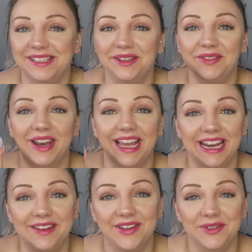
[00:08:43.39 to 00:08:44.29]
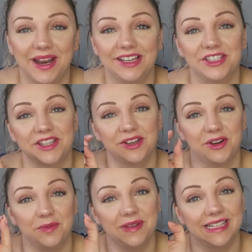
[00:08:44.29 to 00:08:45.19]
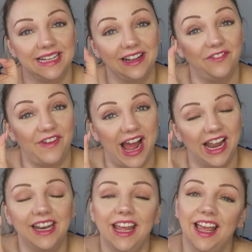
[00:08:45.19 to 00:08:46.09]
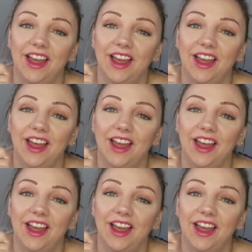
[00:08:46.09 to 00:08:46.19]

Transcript: So you've got like individual lashes that come as a little fan,